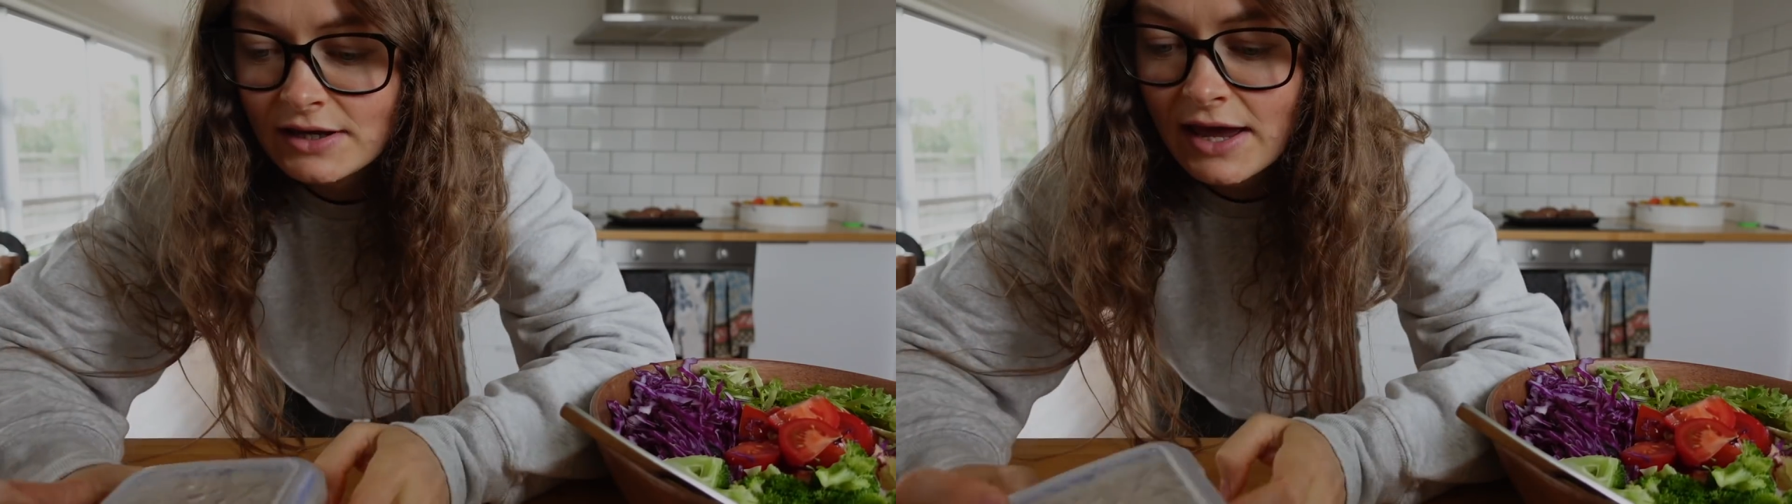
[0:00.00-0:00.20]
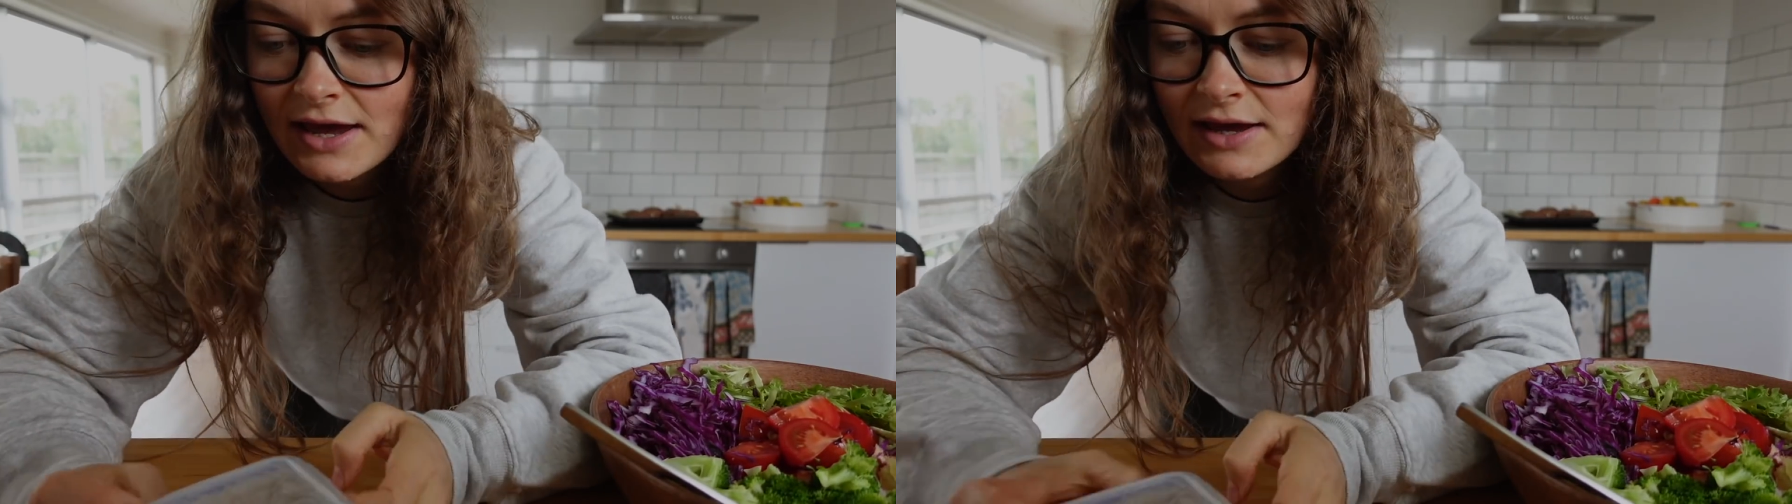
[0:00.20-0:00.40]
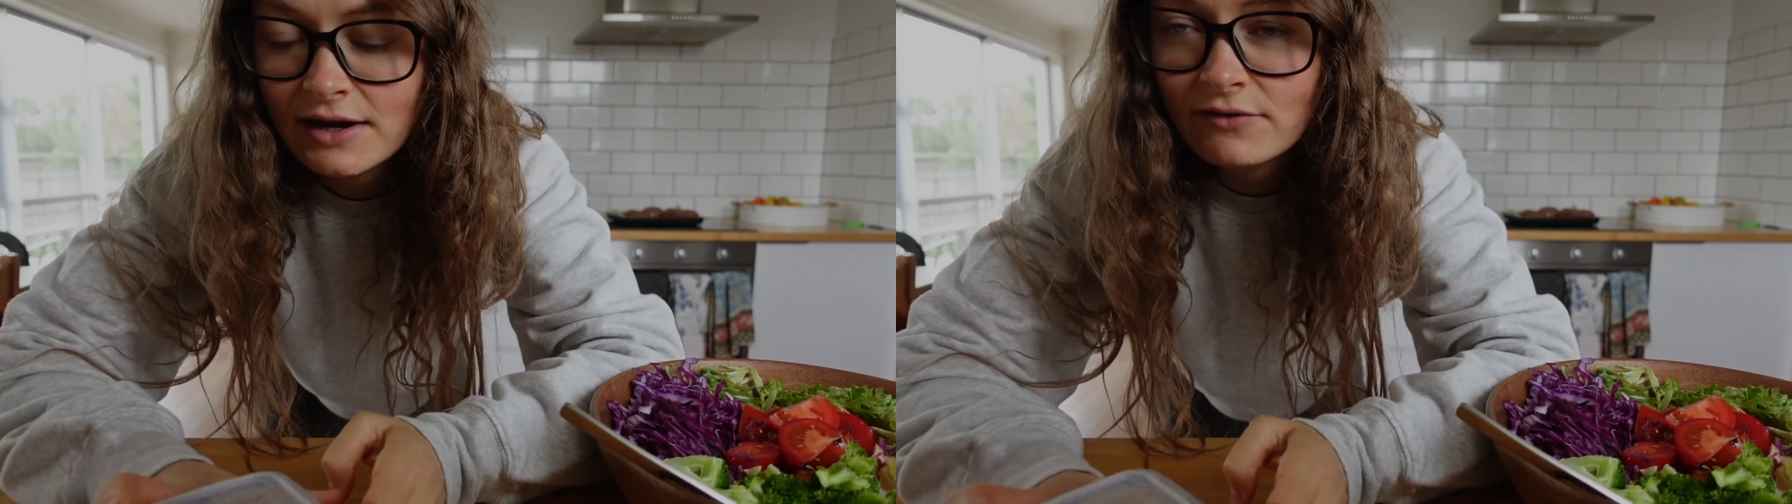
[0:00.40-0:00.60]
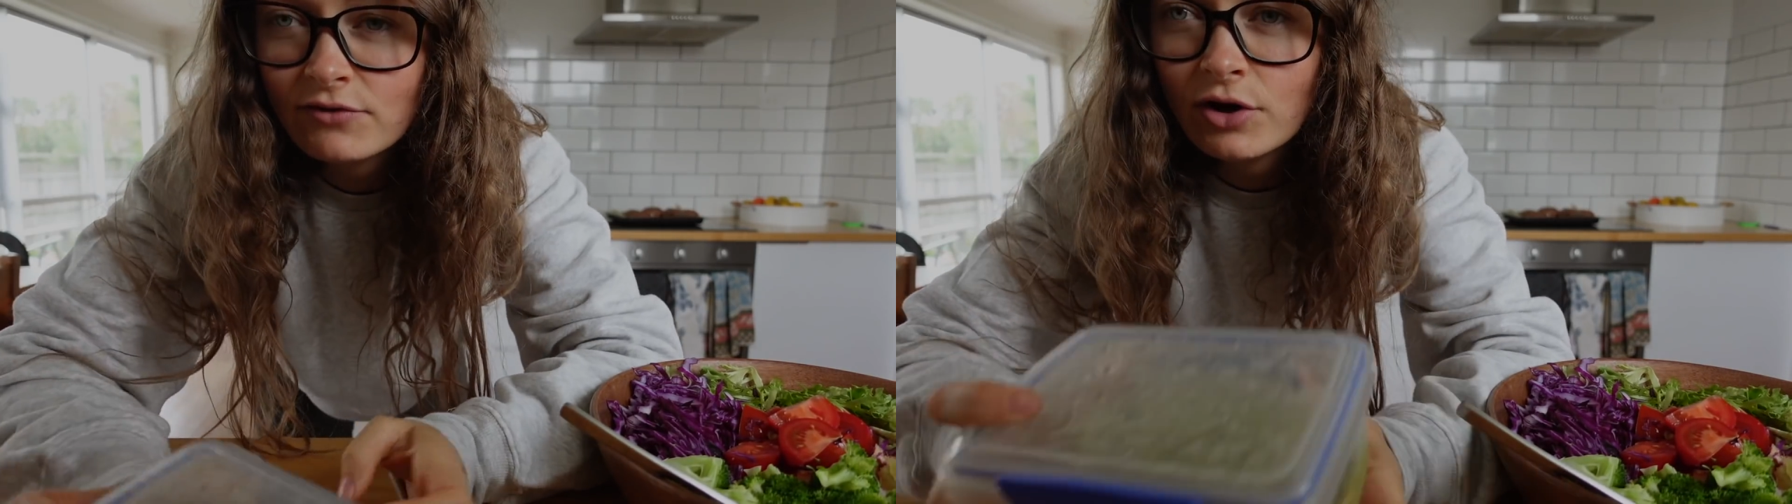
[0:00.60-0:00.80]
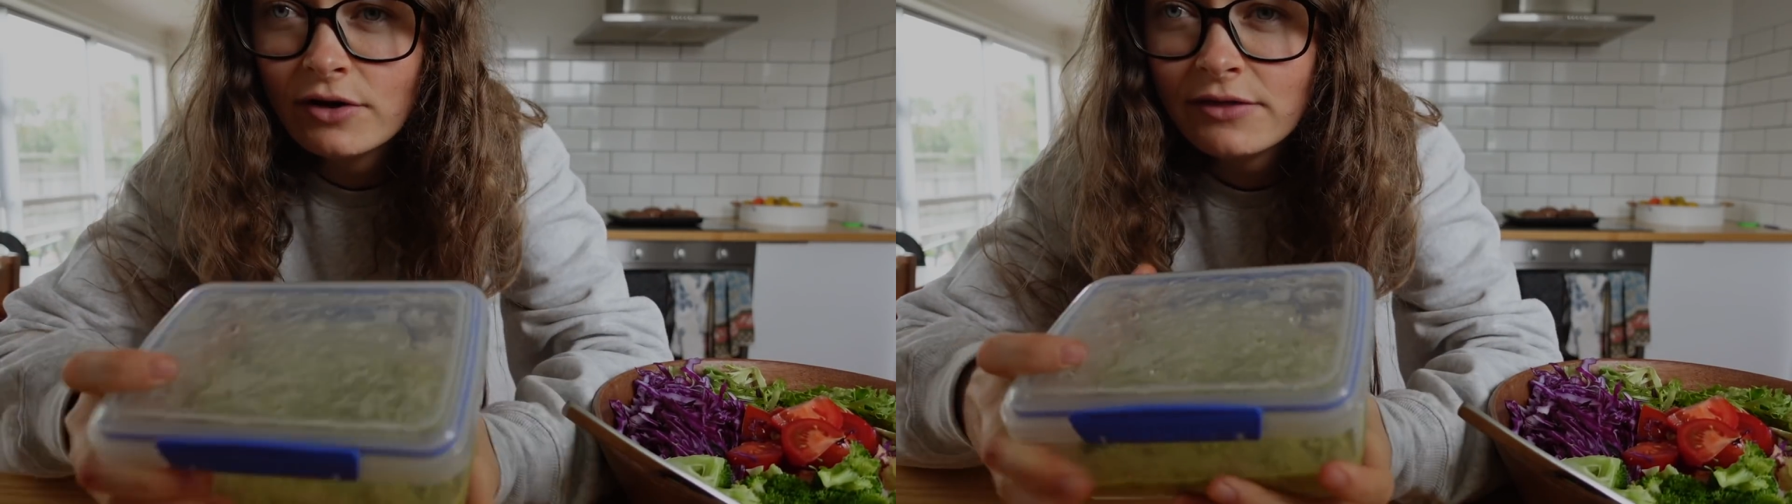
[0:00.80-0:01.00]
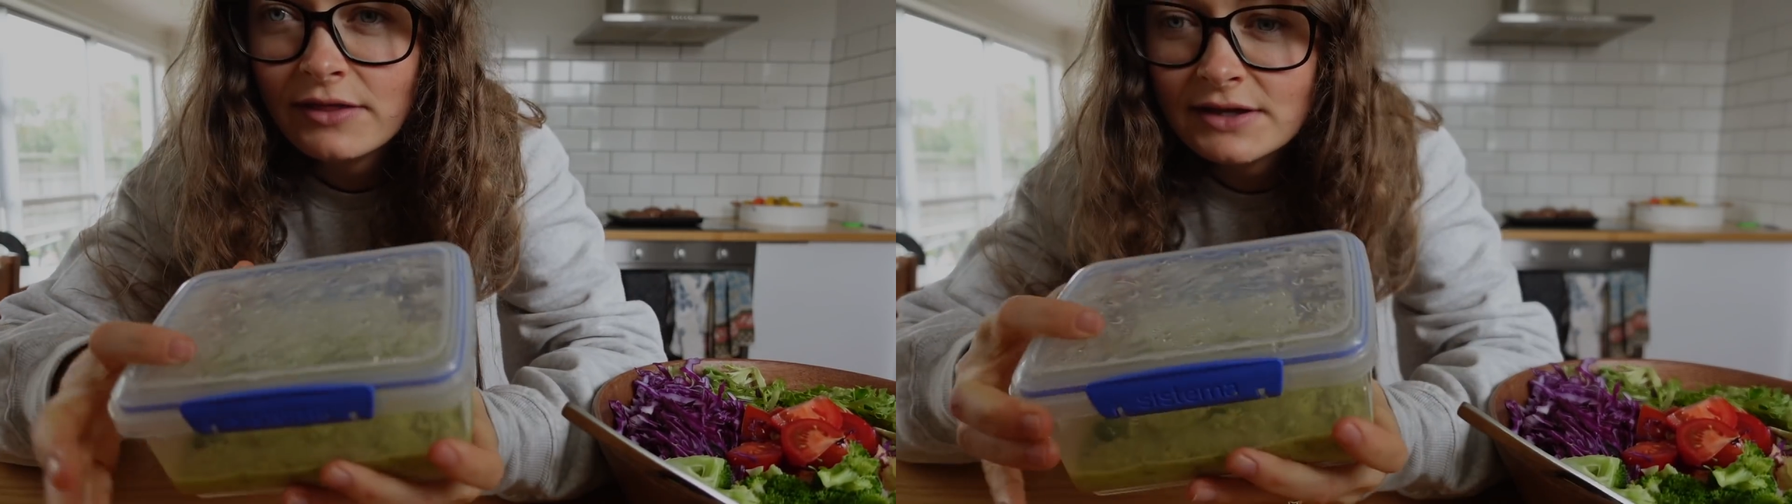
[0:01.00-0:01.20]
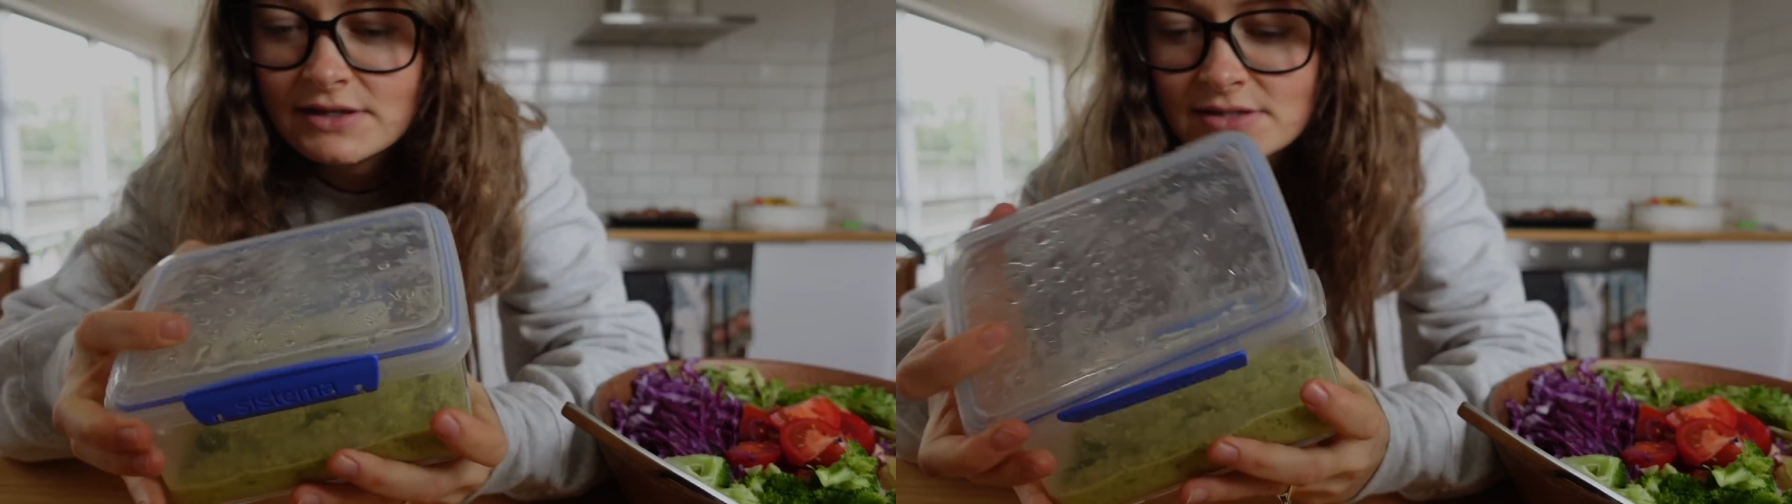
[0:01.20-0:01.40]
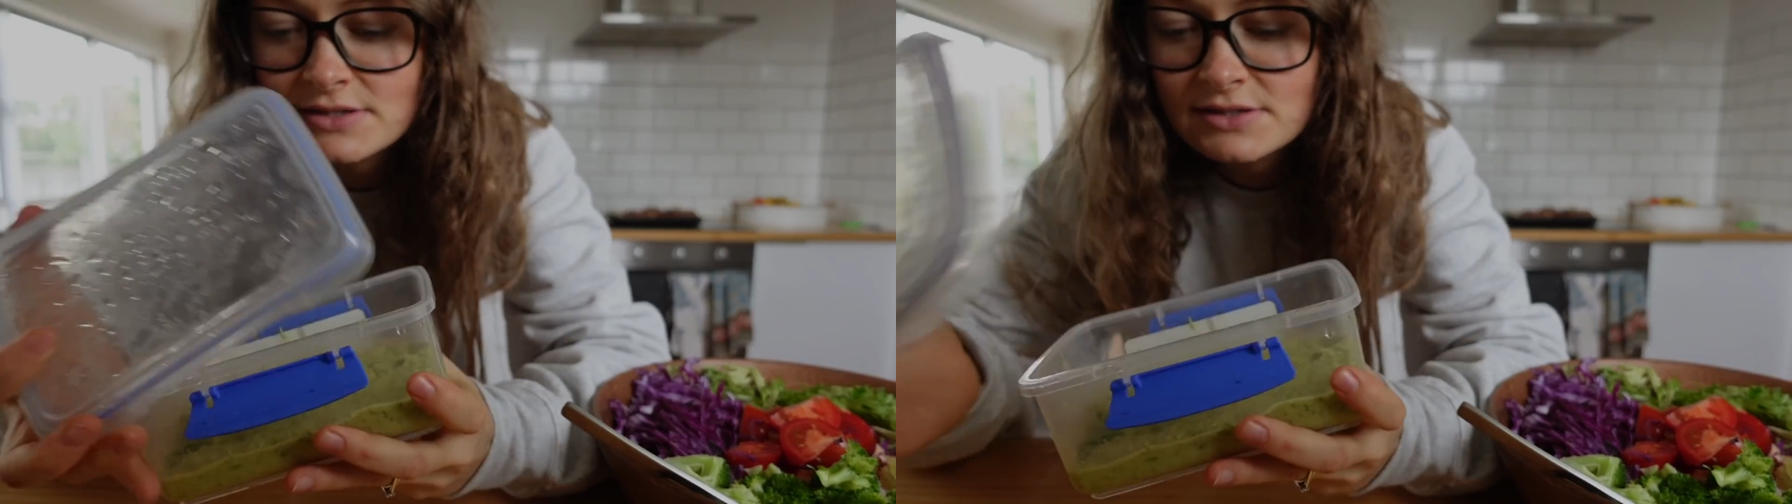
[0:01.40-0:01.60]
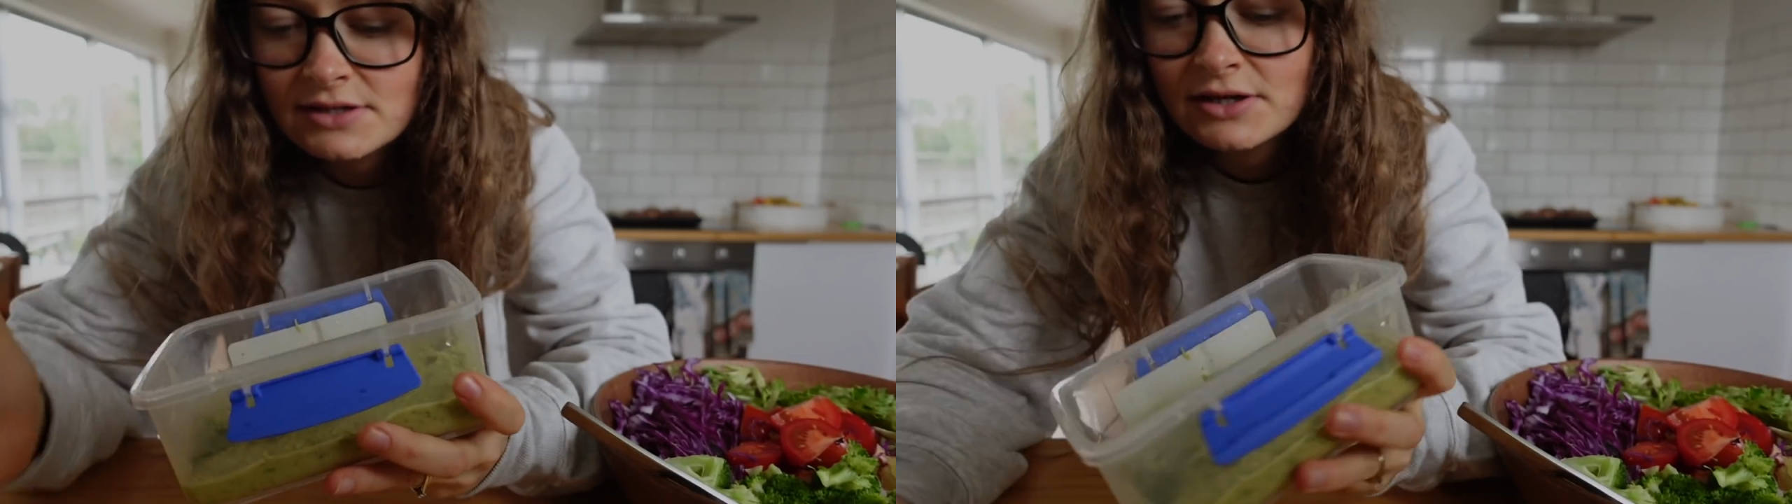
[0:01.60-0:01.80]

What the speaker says: and I've got this,